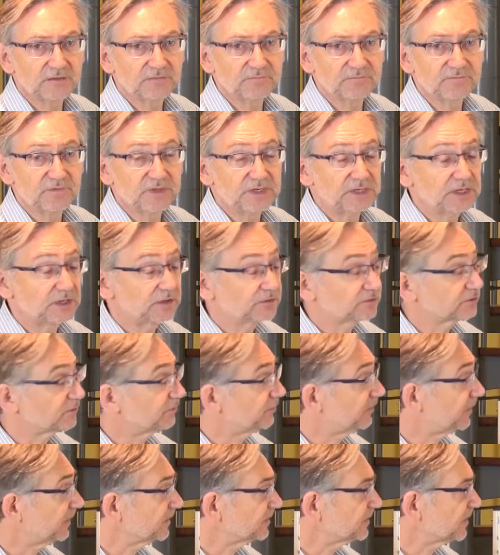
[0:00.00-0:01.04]
videos,
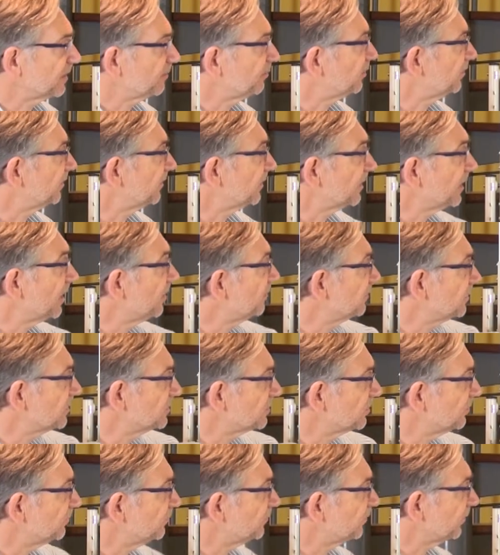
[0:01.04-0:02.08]
for example, the only
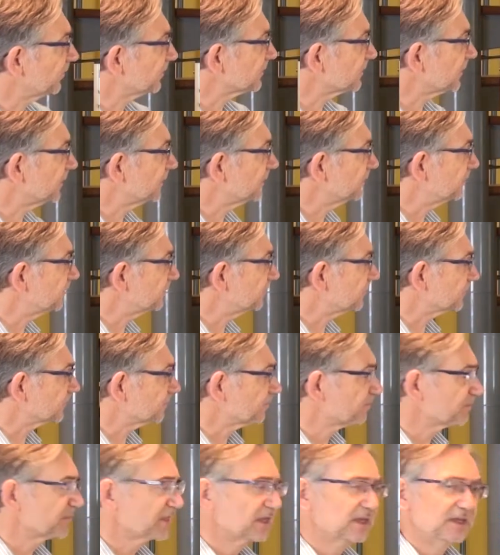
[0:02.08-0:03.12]
two fonts I use.
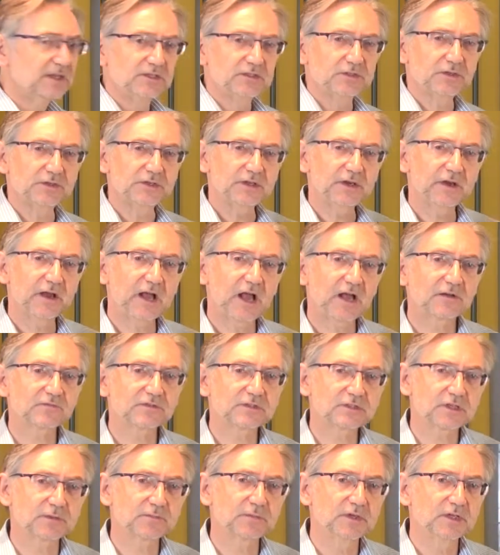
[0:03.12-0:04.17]
So do you have
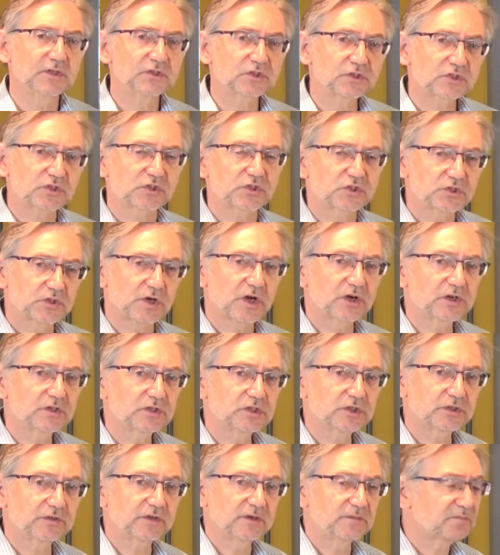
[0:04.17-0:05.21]
some
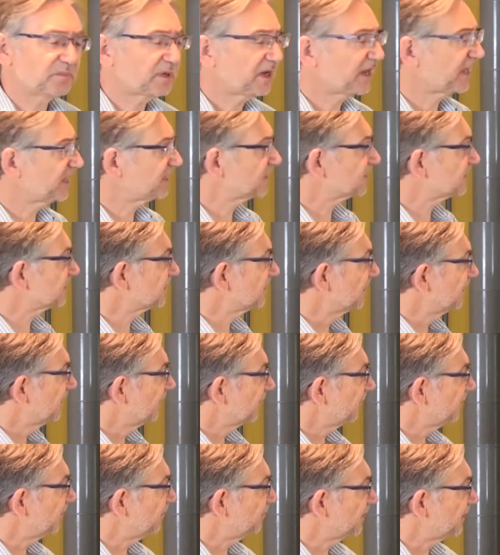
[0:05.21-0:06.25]
structure in place
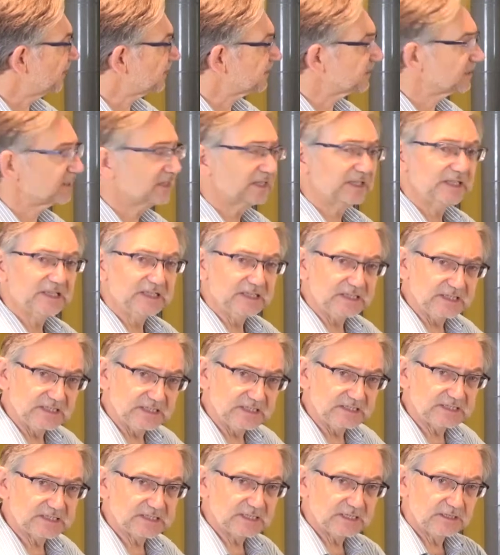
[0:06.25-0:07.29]
that makes it
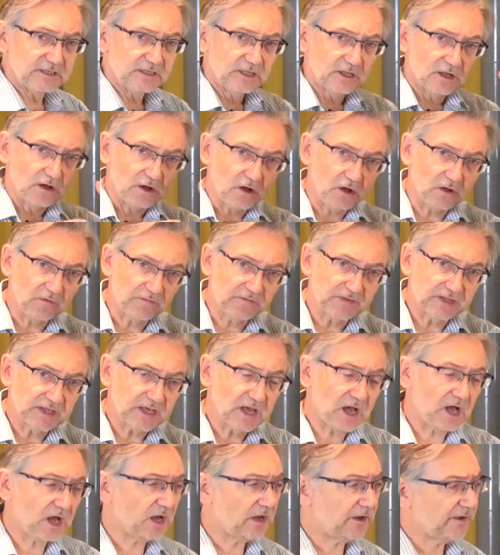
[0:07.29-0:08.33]
easy on the
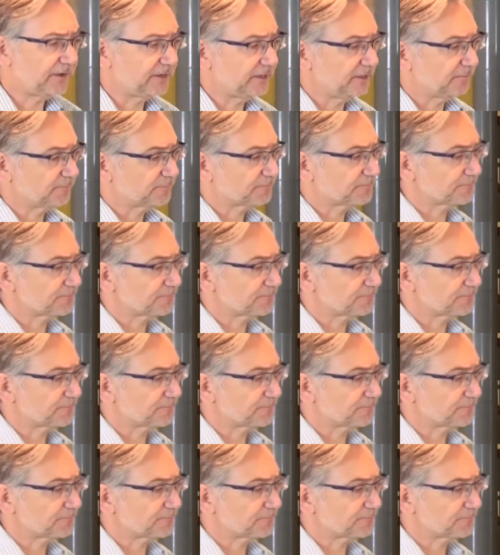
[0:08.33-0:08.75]
eye?